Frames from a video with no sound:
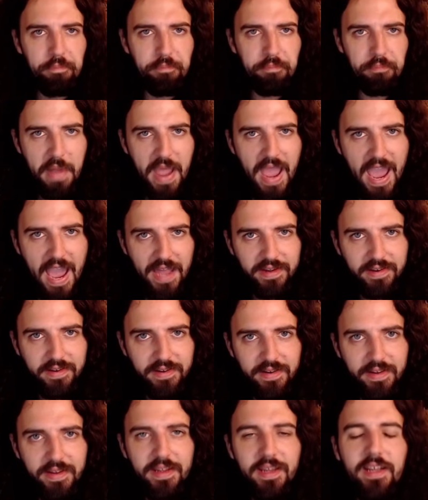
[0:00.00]
bad.
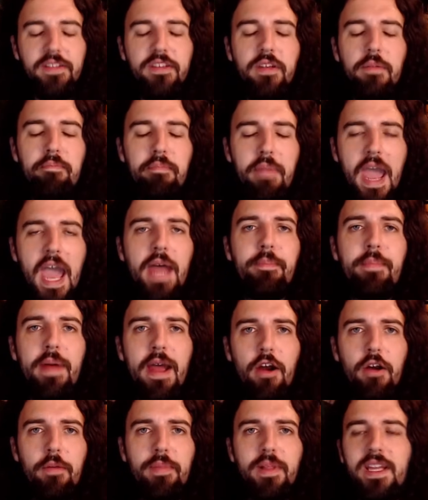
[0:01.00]
It's a bad
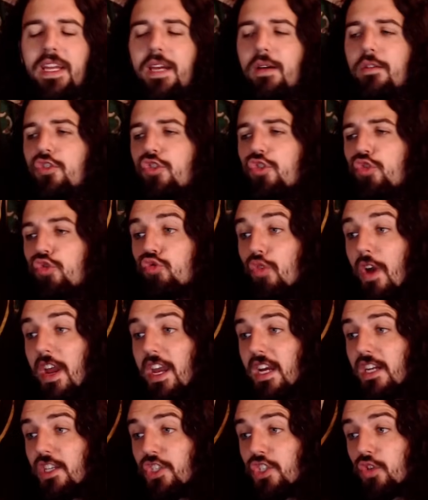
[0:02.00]
power play. It was great
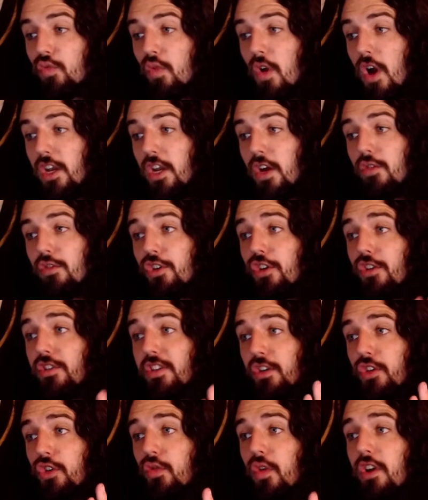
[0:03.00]
against Toronto. Turns
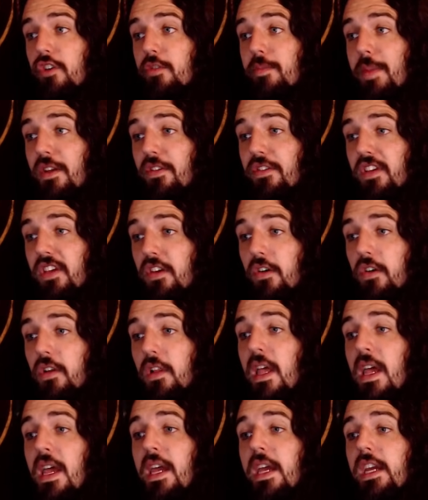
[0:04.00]
out Toronto's penalty kill
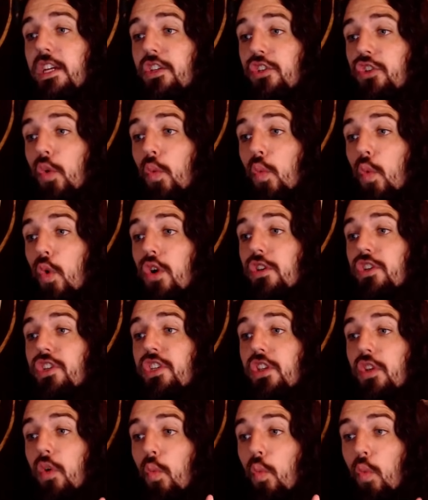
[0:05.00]
is the worst
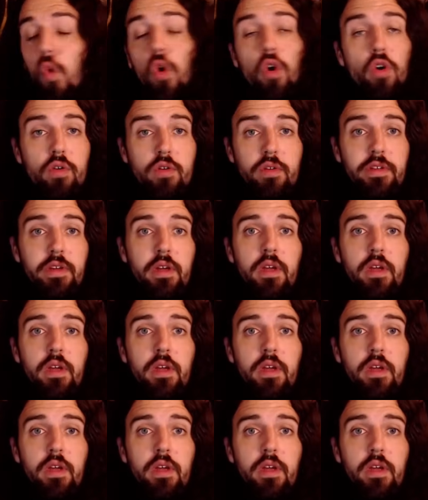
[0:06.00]
in the world.